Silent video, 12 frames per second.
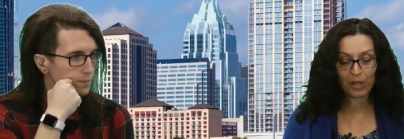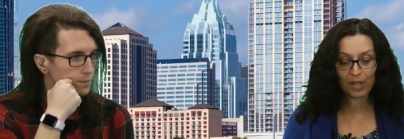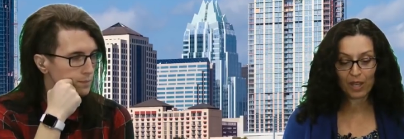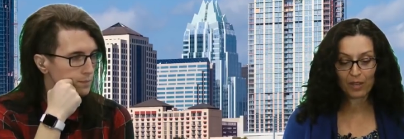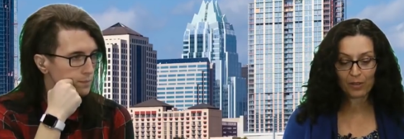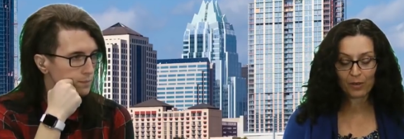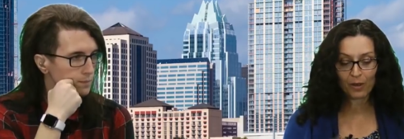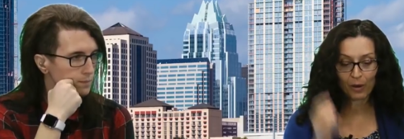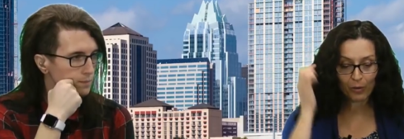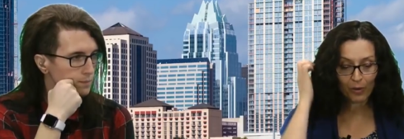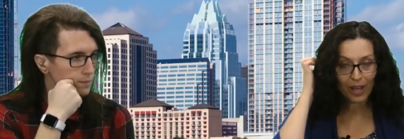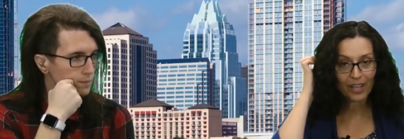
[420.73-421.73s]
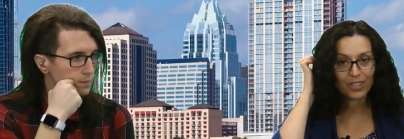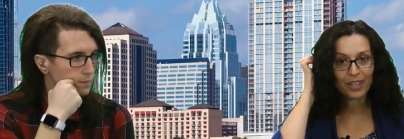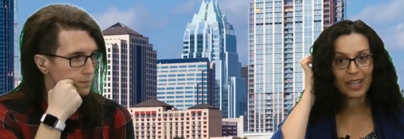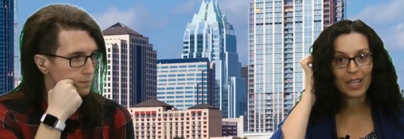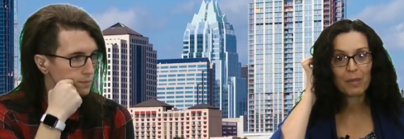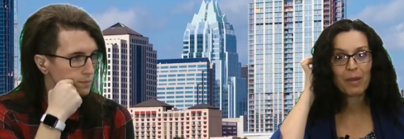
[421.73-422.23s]
Speaker 1: but the other oh gosh,
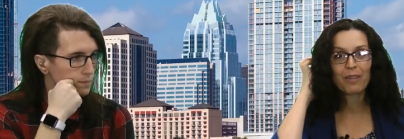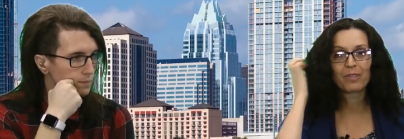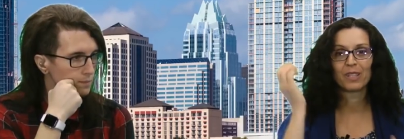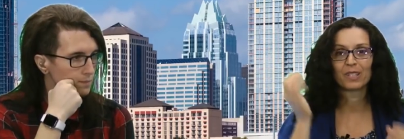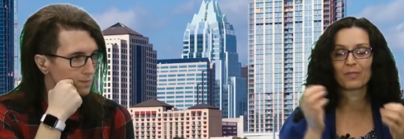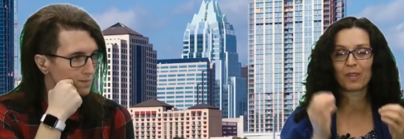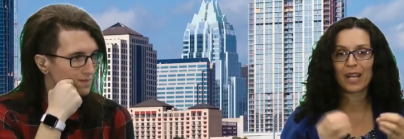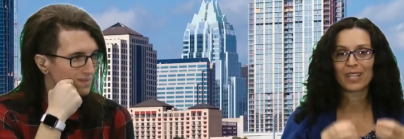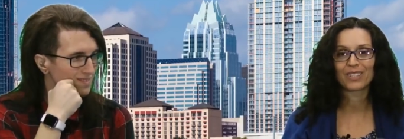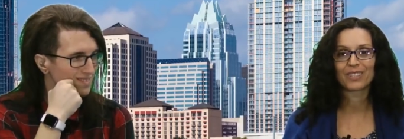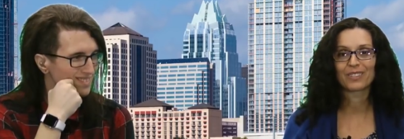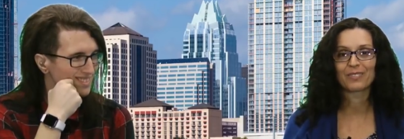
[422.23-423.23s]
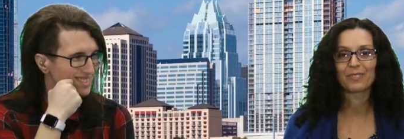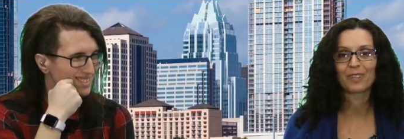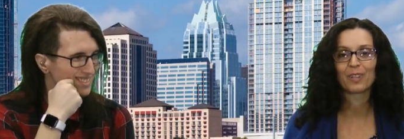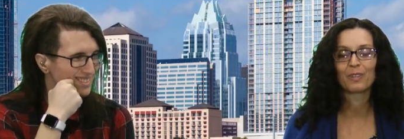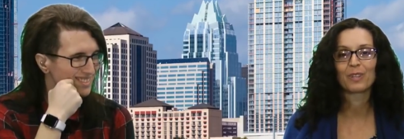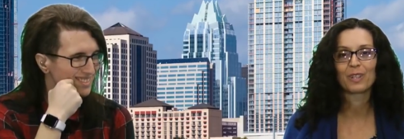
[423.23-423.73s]
I keep having these flashes
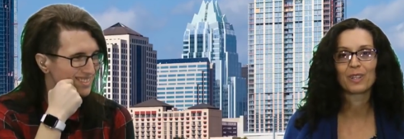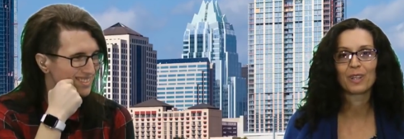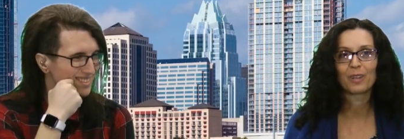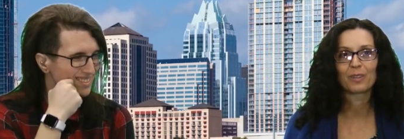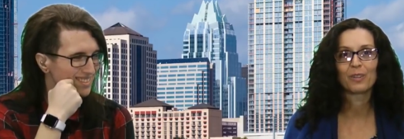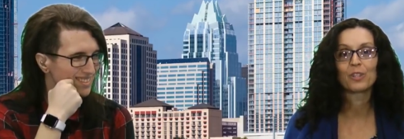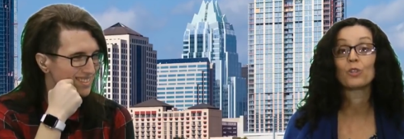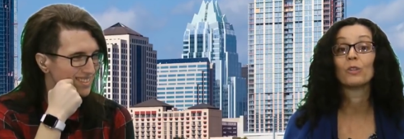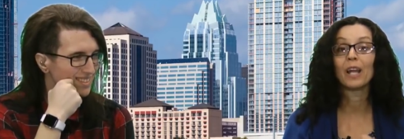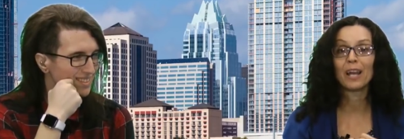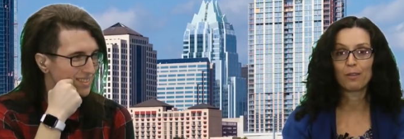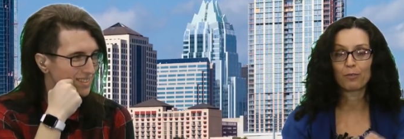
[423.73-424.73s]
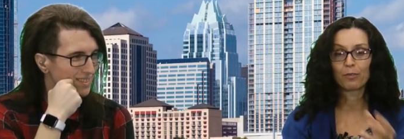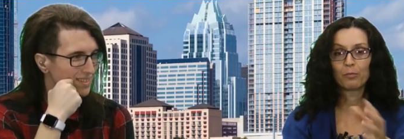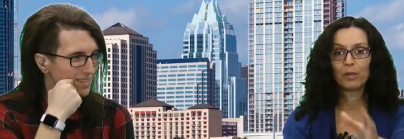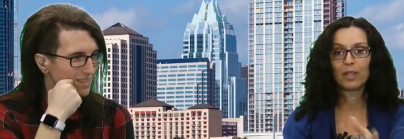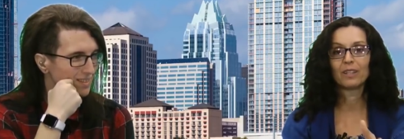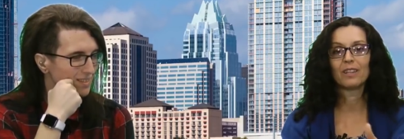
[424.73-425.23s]
of you know the the other issue, life,
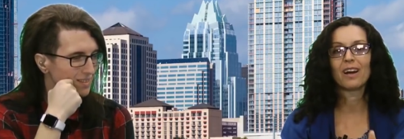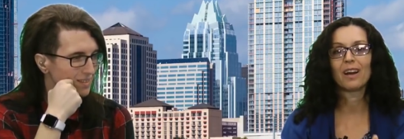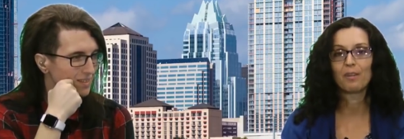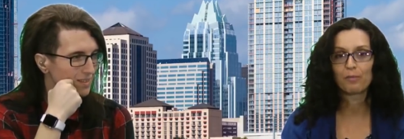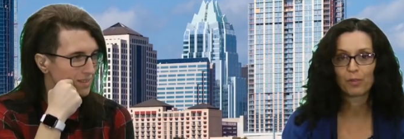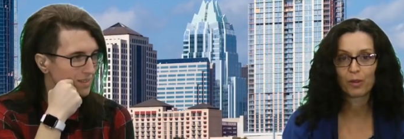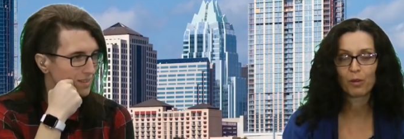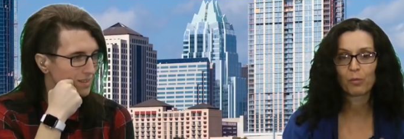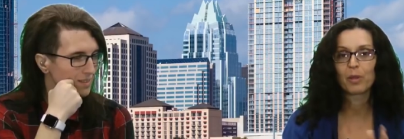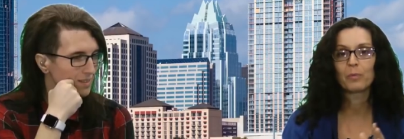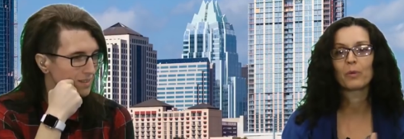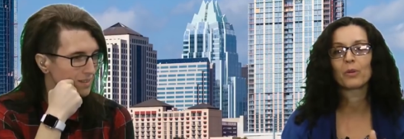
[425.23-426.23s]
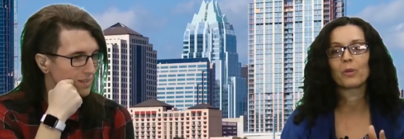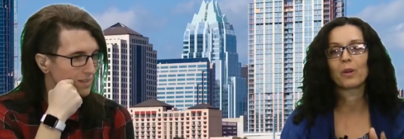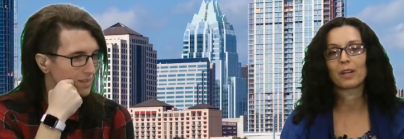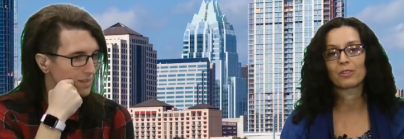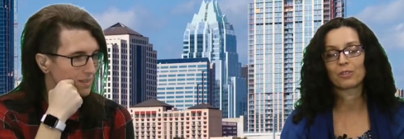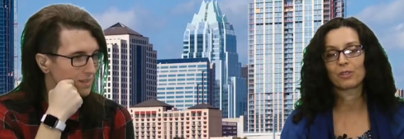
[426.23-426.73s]
being alive. There mm-hmm. are people
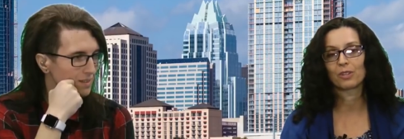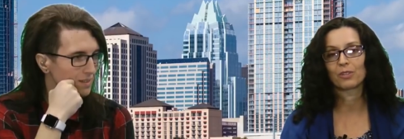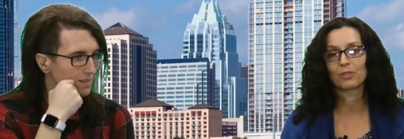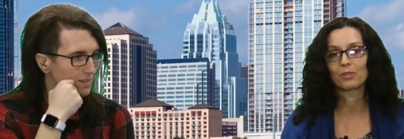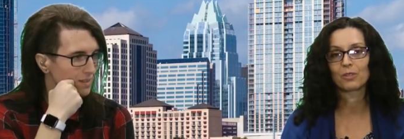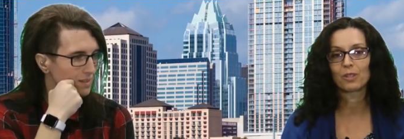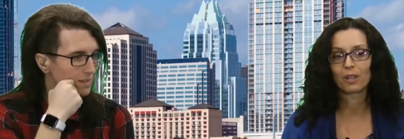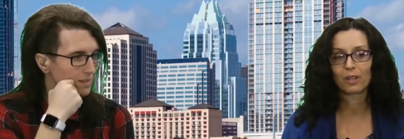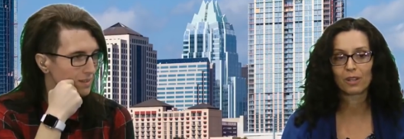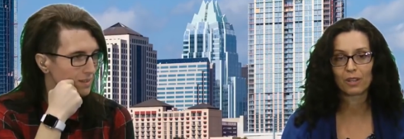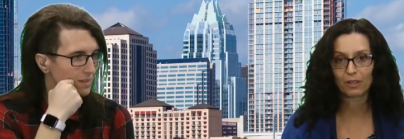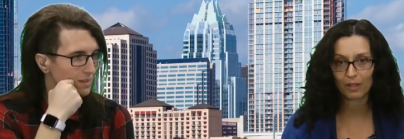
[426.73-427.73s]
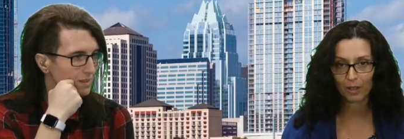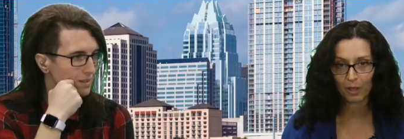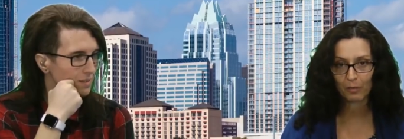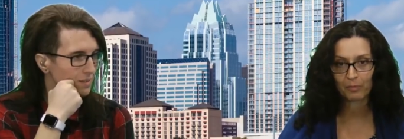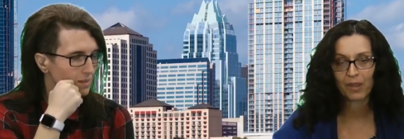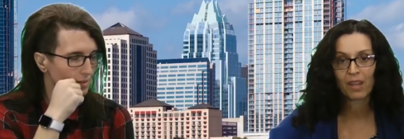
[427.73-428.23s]
who actually associate it.
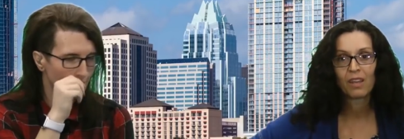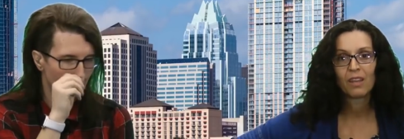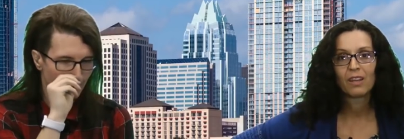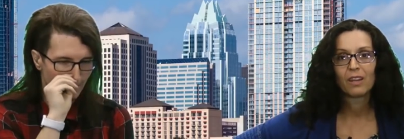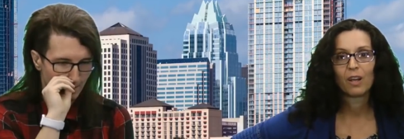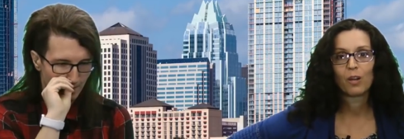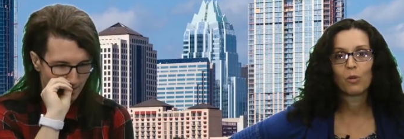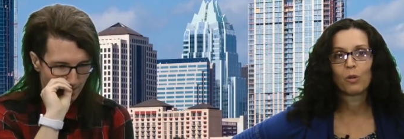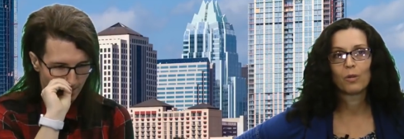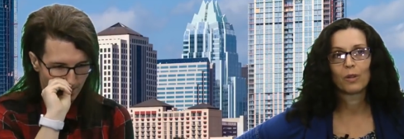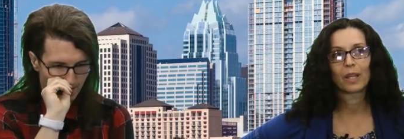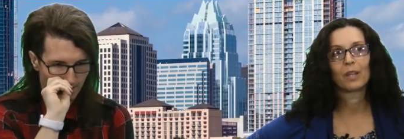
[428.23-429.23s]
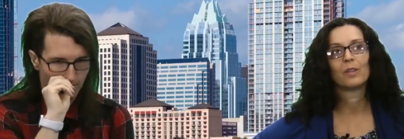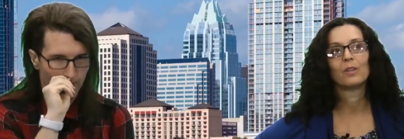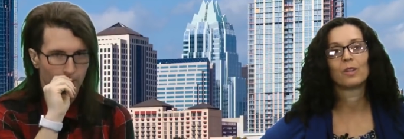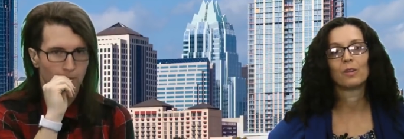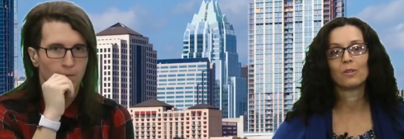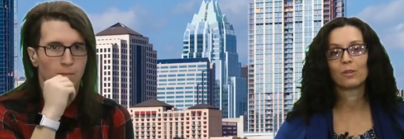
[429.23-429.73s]
Um, Like
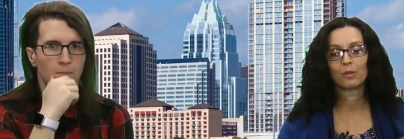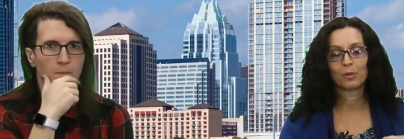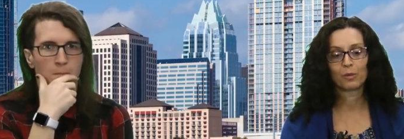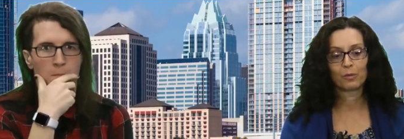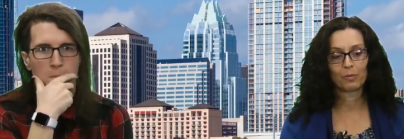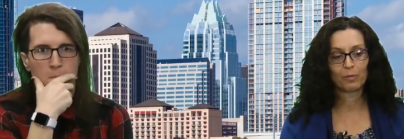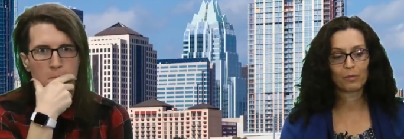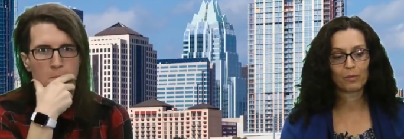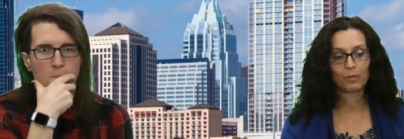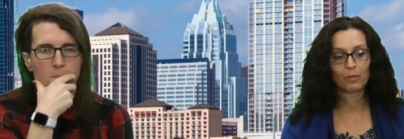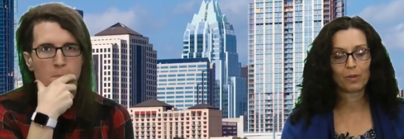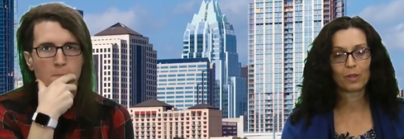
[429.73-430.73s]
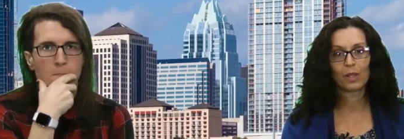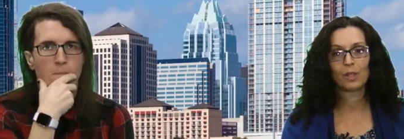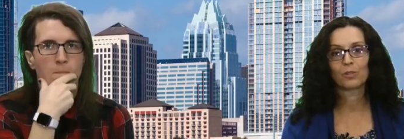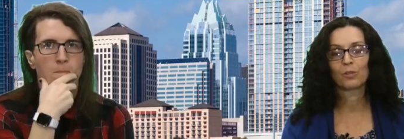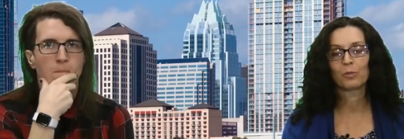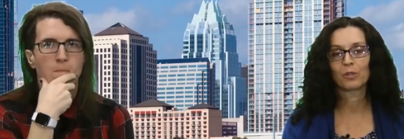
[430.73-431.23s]
the, the
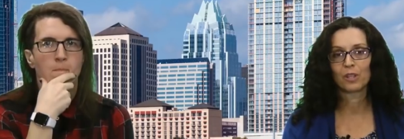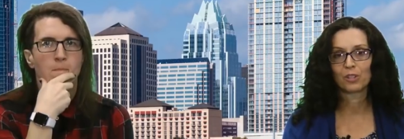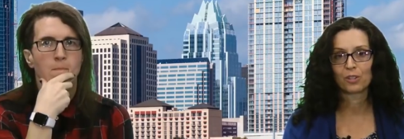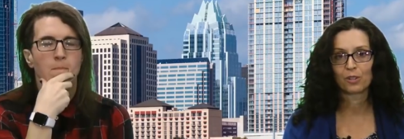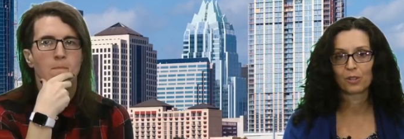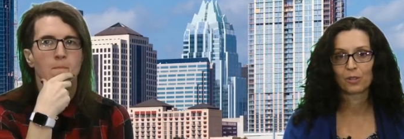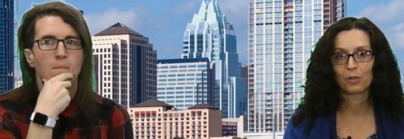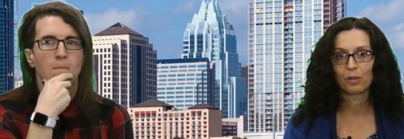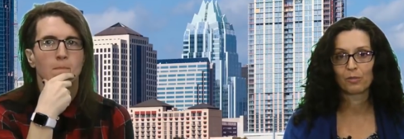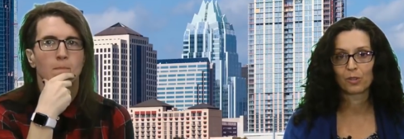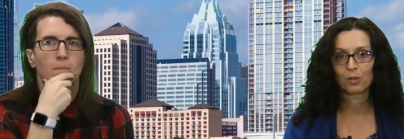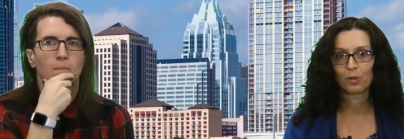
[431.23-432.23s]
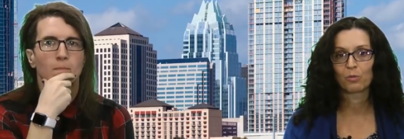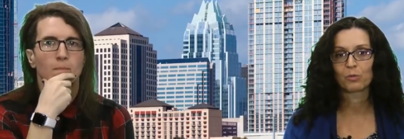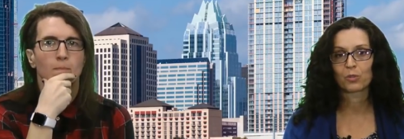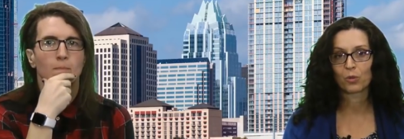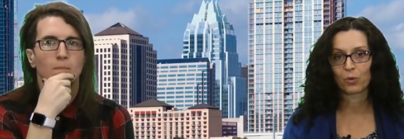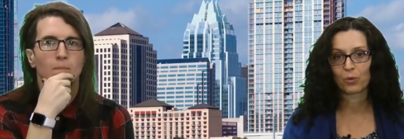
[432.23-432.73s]
the interpretation of the of the
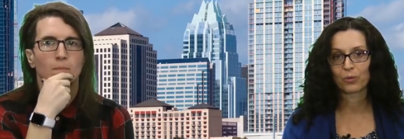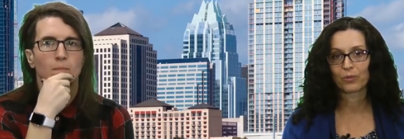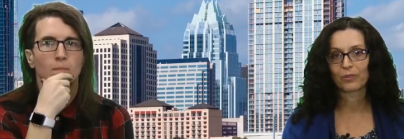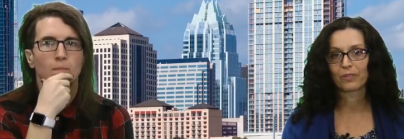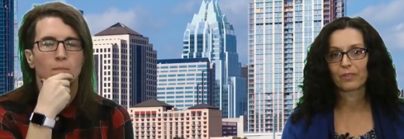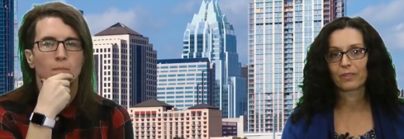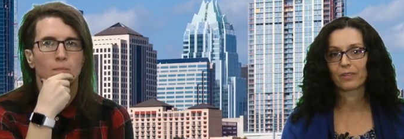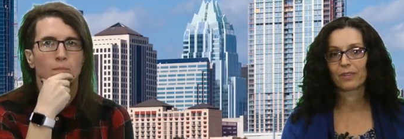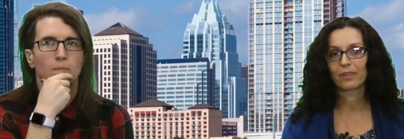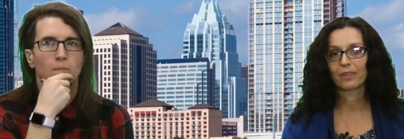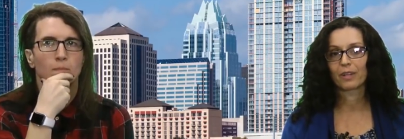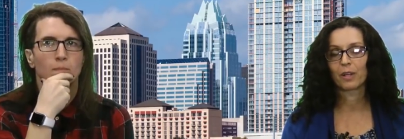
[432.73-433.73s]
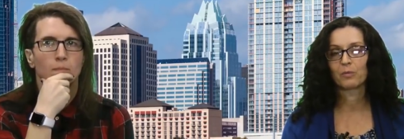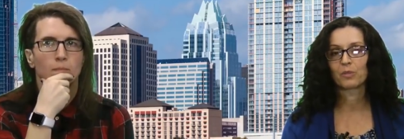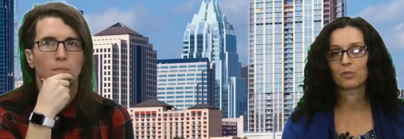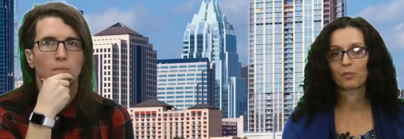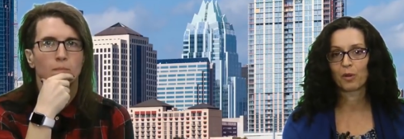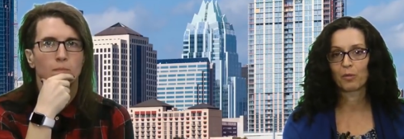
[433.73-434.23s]
term soul uh,
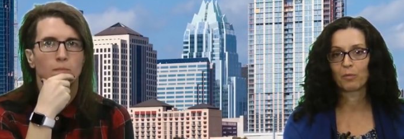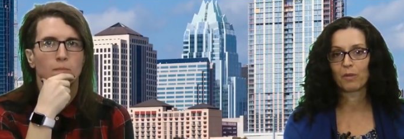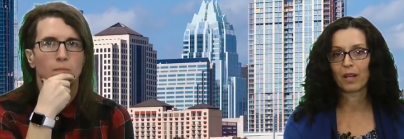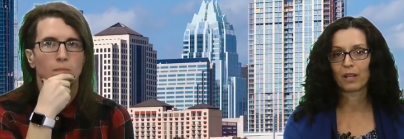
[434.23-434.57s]
comes from